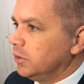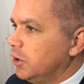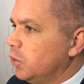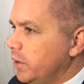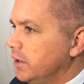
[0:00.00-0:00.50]

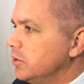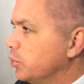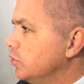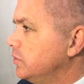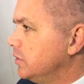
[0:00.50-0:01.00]
you know, we had to
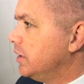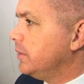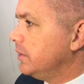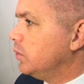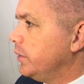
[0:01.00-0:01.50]
prove to
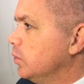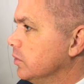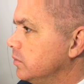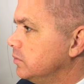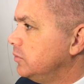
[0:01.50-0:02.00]
them that we
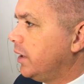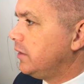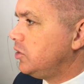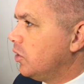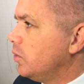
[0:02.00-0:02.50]
were. Yeah, I
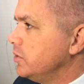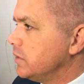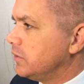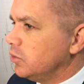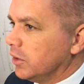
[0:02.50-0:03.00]
think you
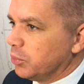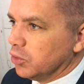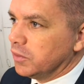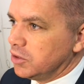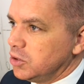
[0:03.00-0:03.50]
always do that.
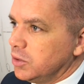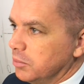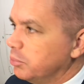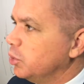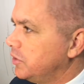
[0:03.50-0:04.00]
Prove that you
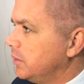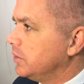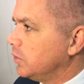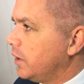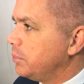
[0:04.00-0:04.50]
can put
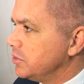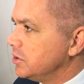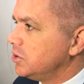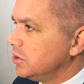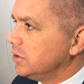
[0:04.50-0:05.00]
them in the right
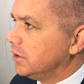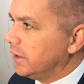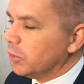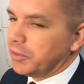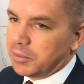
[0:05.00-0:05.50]
position
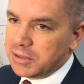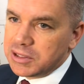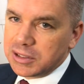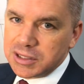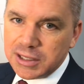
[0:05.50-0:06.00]
and help them be
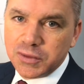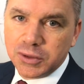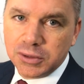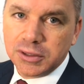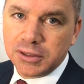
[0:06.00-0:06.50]

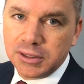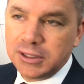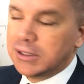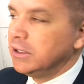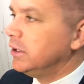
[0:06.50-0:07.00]
successful and
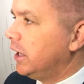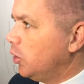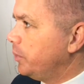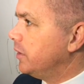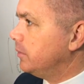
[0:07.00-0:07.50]

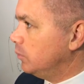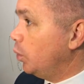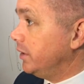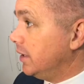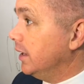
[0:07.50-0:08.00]
help them
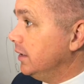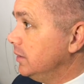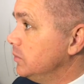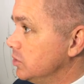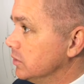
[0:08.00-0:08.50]
win
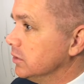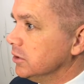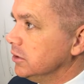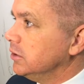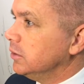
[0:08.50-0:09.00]
games. And
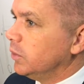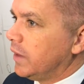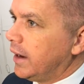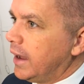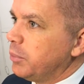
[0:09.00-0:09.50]

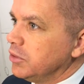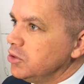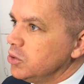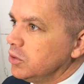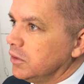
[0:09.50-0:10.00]
when that
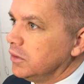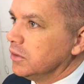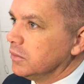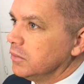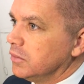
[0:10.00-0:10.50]
happens, usually
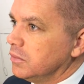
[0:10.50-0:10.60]
the,